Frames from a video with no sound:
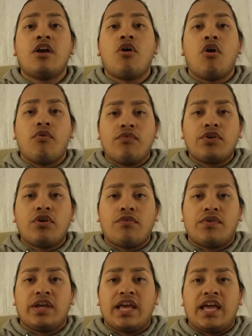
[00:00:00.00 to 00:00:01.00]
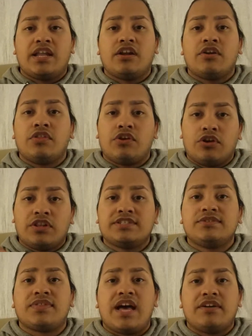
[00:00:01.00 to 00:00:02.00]
over and over again in the early
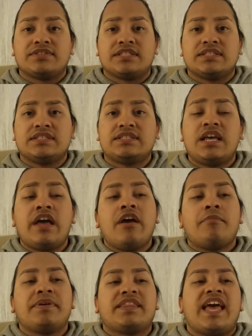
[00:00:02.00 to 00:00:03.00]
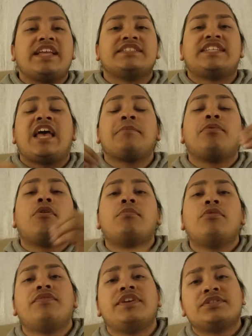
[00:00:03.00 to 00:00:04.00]
2000s. But then tentpole
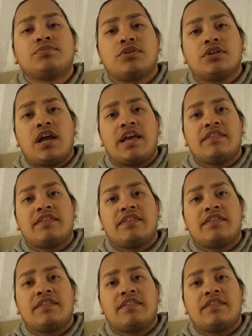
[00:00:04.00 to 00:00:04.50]
movies were